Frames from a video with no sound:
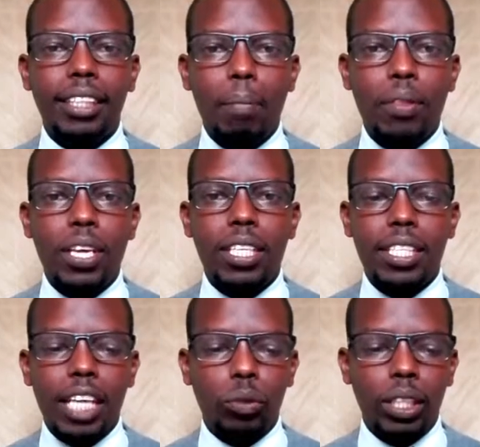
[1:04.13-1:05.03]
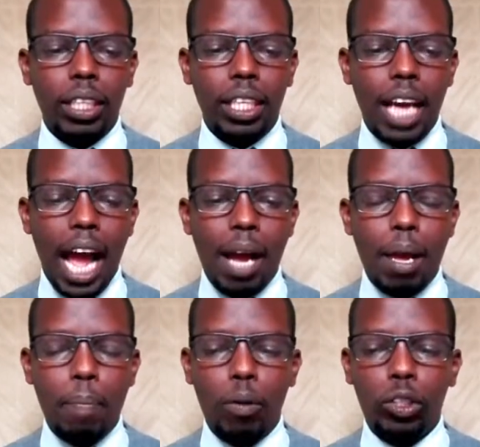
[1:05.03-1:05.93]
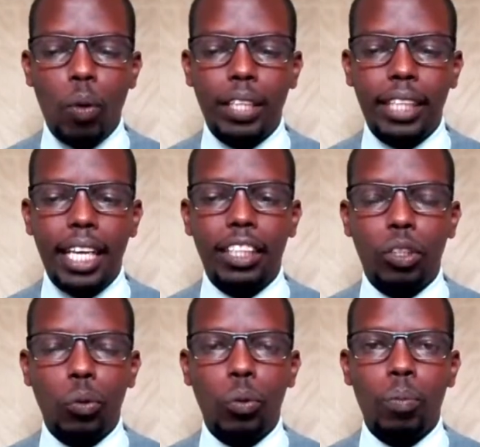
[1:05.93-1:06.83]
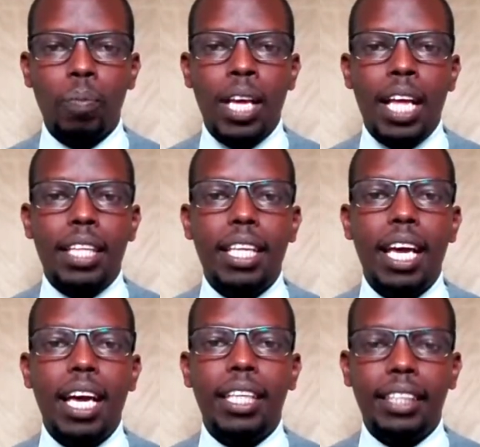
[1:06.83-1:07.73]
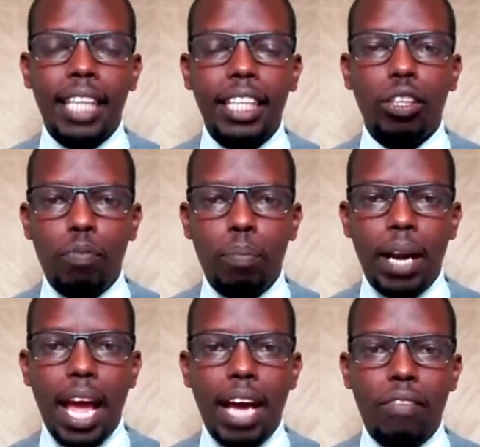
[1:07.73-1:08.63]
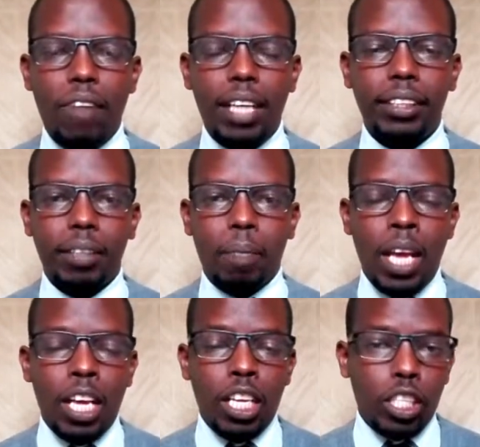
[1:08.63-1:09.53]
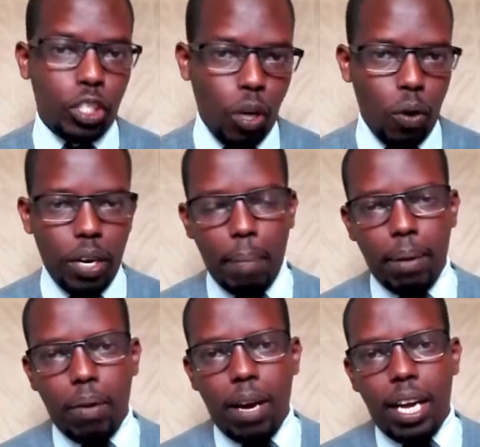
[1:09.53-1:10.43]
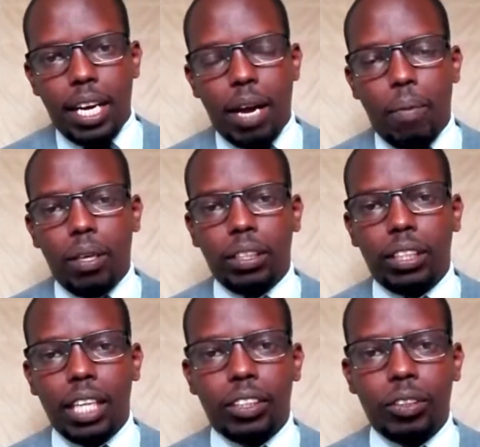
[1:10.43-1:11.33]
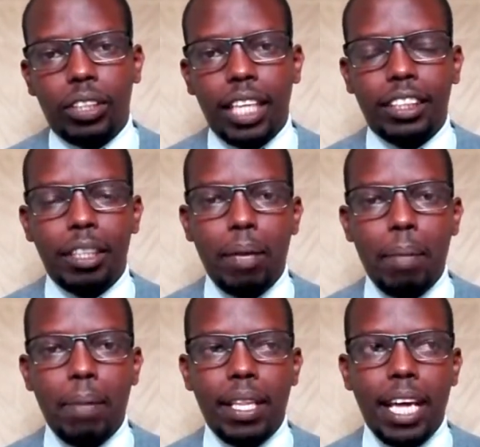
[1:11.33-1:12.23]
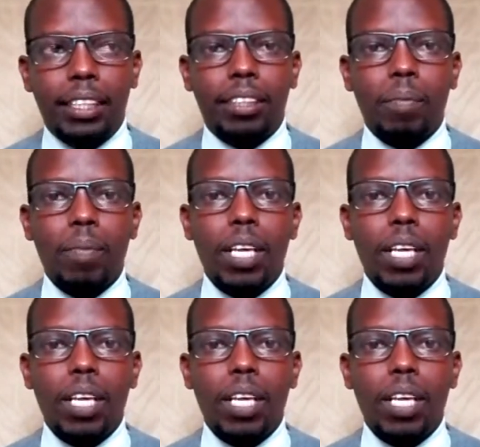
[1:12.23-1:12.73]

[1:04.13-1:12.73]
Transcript: some things that we are able to attain through the days of prayer and fasting. So number one, I want us to just remember that